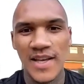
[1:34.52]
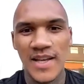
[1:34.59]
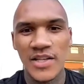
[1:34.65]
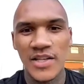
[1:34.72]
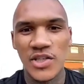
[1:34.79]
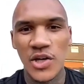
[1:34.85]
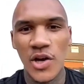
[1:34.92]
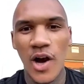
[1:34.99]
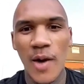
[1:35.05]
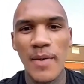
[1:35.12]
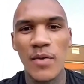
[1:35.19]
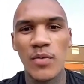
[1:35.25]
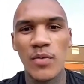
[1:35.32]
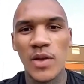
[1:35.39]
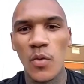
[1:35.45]
Do you know what I
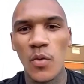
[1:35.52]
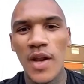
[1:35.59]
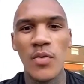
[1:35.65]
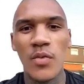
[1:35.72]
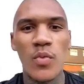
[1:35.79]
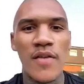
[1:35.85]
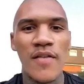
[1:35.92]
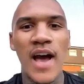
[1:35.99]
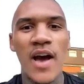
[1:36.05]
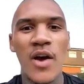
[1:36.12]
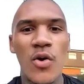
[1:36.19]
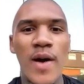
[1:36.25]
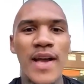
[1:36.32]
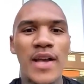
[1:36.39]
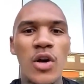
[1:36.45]
mean? With the one
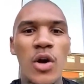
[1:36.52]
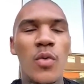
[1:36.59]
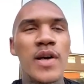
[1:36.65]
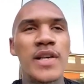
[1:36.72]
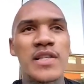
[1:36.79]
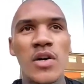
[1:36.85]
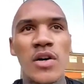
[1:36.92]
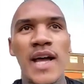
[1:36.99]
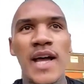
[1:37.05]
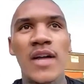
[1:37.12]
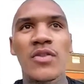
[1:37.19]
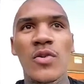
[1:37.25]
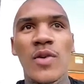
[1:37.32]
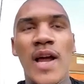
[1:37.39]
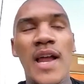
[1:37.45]
who ain't got what he's got now,
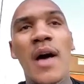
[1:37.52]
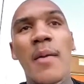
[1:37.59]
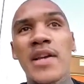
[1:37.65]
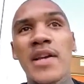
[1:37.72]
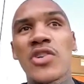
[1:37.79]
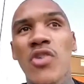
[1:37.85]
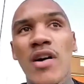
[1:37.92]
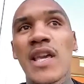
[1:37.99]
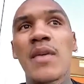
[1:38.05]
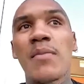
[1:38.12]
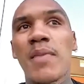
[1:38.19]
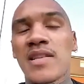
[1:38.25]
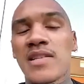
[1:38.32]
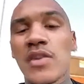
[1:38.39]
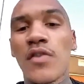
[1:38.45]
do that, and I make sure I keep
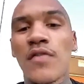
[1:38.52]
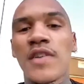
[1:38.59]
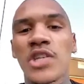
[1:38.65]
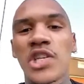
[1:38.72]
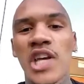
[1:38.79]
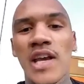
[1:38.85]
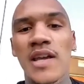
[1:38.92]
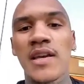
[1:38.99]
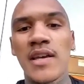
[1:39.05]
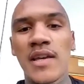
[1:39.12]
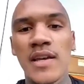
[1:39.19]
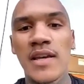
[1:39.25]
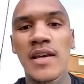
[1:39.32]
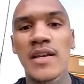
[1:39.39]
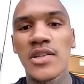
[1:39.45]
myself in check. Do
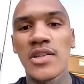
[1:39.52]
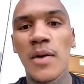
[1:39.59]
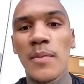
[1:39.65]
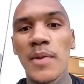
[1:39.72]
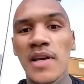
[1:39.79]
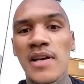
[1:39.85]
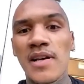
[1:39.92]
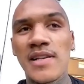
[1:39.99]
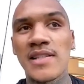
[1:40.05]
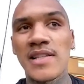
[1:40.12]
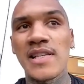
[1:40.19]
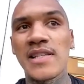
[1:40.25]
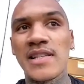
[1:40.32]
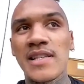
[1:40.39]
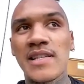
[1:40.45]
you know what I mean? Because it's
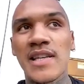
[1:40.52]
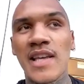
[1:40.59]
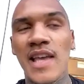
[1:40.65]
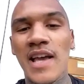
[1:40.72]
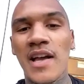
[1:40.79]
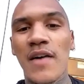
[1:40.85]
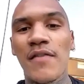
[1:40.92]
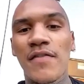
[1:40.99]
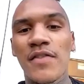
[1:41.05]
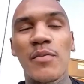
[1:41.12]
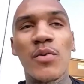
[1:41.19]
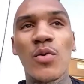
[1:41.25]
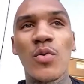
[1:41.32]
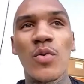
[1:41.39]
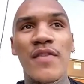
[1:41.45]
easy to get
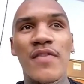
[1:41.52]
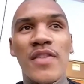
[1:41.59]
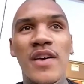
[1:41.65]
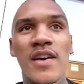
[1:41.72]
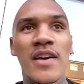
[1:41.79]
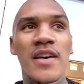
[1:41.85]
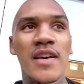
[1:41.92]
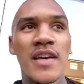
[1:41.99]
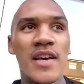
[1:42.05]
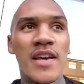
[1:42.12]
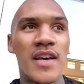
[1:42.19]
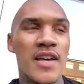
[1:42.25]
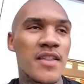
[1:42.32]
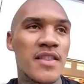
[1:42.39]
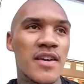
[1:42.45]
comfortable with the
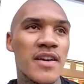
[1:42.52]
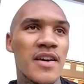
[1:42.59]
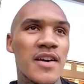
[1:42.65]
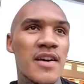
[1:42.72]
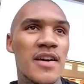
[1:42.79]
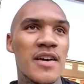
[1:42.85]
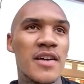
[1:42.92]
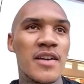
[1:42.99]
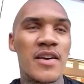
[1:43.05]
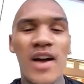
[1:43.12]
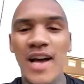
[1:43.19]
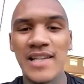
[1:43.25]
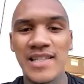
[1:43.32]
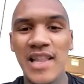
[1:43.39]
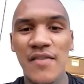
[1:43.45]

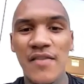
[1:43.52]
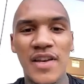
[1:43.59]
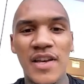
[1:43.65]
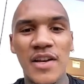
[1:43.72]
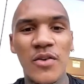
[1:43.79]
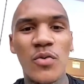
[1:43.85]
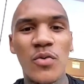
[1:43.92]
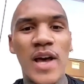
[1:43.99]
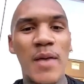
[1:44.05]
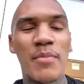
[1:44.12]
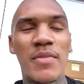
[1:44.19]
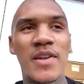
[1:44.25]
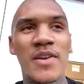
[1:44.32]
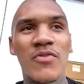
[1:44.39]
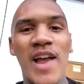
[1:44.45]
nice living and all that, but
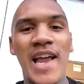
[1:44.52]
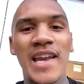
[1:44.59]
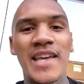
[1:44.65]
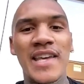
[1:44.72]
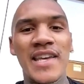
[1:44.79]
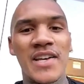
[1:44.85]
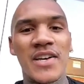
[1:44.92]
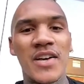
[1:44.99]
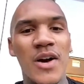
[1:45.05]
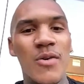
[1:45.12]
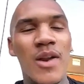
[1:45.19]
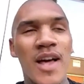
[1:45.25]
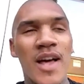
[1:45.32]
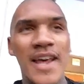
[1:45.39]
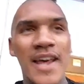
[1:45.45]
in reality, it can go
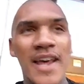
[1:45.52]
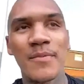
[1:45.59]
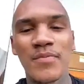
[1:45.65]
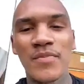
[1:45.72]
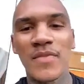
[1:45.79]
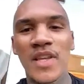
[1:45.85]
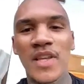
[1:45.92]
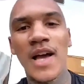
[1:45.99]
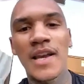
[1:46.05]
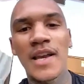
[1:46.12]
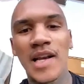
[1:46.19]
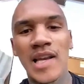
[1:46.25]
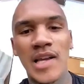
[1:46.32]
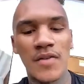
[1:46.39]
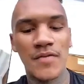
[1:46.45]
like that. It can go in the
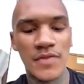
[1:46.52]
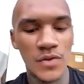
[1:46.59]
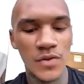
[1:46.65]
click of 2